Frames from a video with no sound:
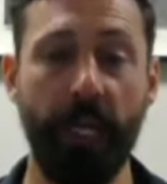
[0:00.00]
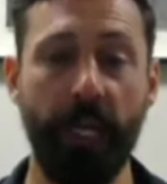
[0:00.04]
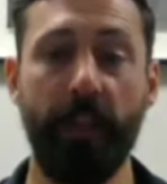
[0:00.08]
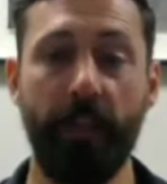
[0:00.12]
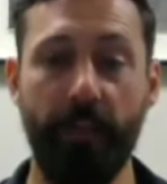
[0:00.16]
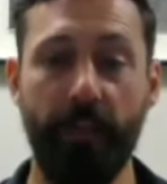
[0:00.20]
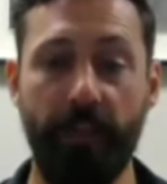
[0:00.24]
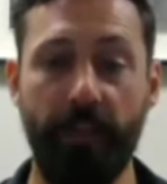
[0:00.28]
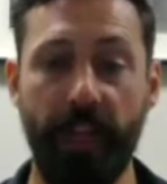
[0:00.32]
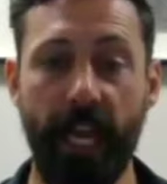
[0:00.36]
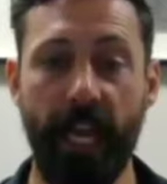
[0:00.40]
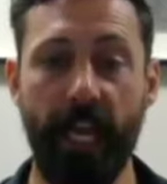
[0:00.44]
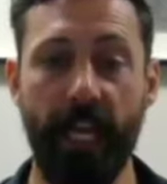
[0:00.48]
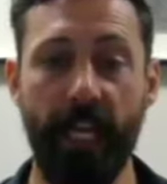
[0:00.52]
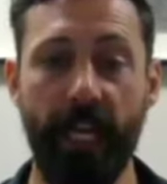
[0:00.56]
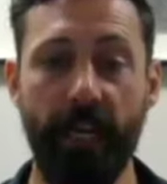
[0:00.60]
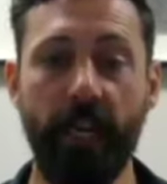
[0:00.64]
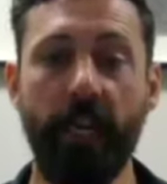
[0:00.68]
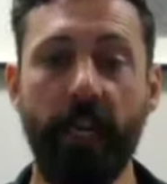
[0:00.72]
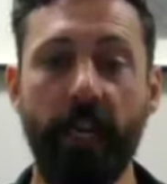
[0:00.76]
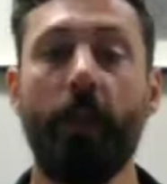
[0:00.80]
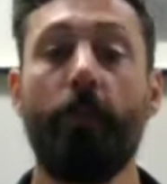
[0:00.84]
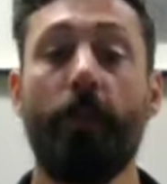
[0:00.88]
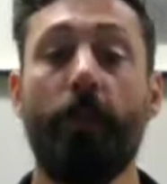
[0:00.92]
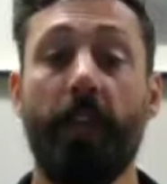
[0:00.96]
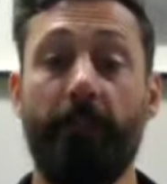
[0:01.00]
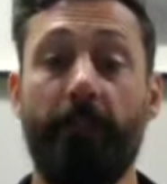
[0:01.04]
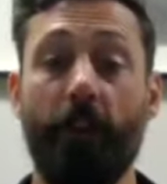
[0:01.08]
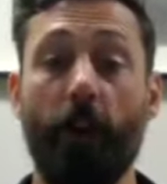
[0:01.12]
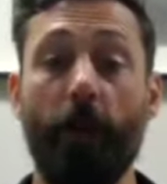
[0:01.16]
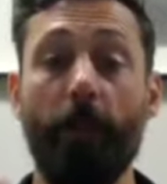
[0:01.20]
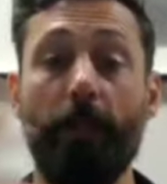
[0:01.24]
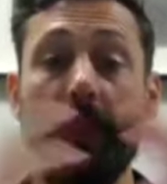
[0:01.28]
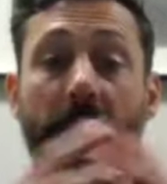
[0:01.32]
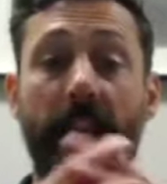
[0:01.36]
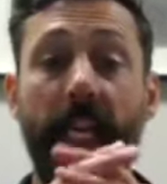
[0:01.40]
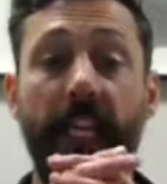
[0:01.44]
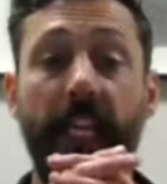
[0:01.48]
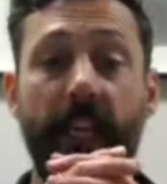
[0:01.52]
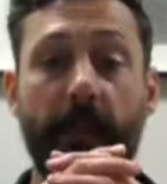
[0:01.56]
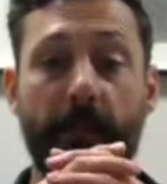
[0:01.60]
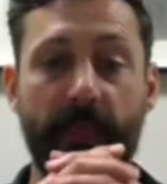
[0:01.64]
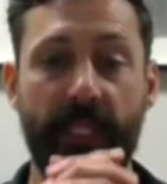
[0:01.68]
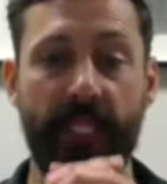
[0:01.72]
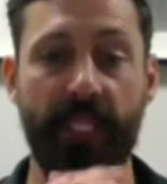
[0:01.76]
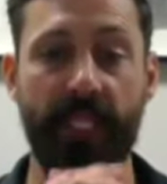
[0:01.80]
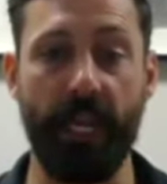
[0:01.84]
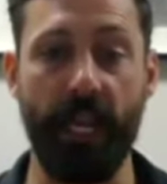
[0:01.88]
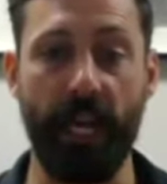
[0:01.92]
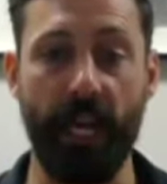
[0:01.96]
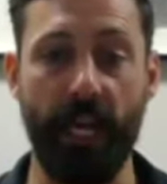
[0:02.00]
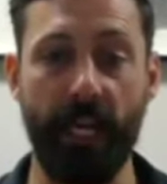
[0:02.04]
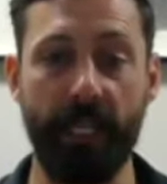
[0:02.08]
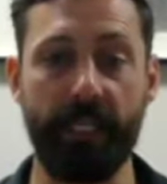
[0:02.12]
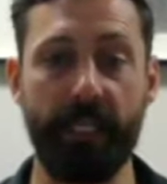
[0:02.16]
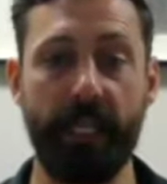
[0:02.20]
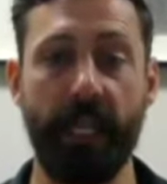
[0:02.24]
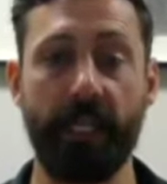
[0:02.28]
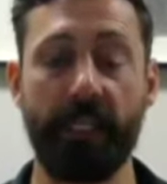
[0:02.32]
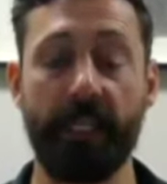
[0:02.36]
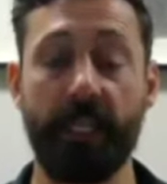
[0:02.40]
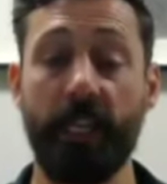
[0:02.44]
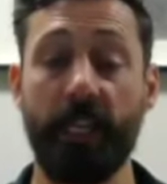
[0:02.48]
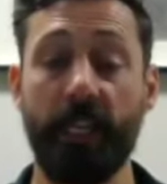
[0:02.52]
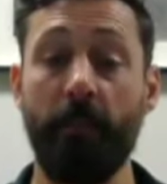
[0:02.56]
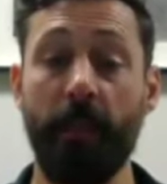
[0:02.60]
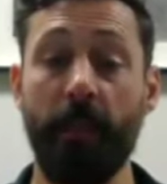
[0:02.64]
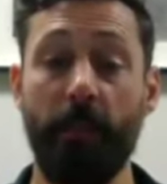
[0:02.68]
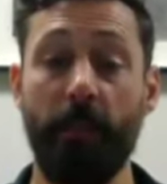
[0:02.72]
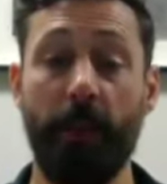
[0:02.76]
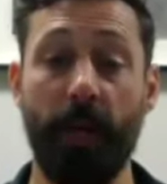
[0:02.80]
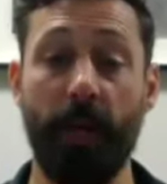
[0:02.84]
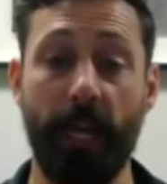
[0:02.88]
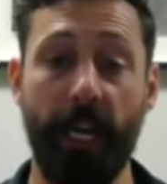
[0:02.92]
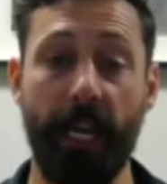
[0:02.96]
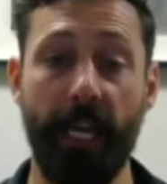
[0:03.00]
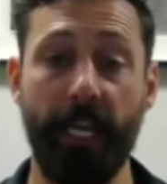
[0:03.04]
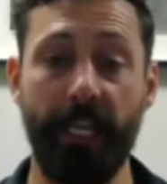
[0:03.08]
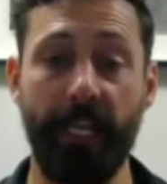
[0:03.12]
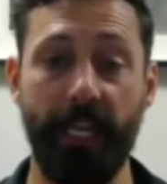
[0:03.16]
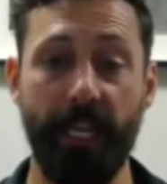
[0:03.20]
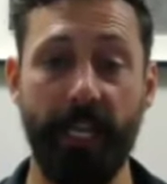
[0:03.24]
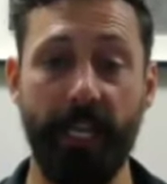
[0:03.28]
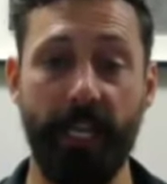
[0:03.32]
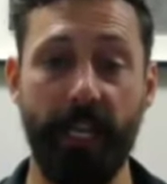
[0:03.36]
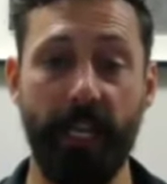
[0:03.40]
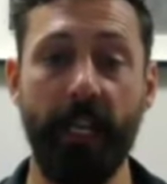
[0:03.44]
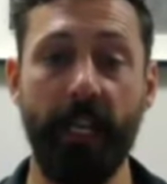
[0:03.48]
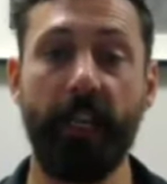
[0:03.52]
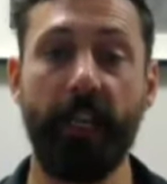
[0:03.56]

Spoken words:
Then we have our medium size, that's going to be behind it.